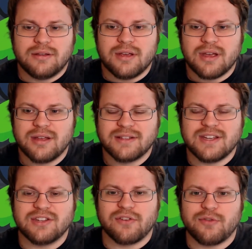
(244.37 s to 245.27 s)
It's
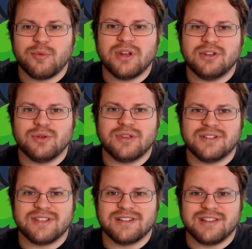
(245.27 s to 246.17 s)
easier for me to do
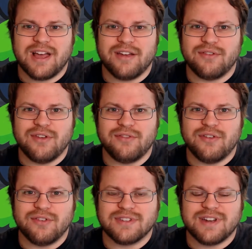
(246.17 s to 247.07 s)
these things live, even
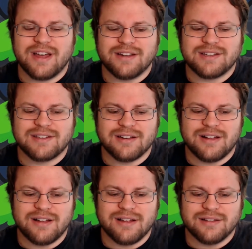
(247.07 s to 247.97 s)
if it's not
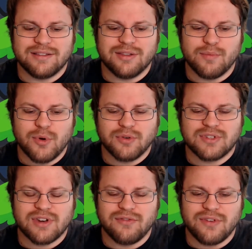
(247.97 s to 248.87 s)
the
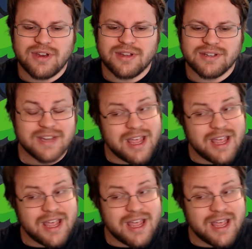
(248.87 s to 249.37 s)
most convenient.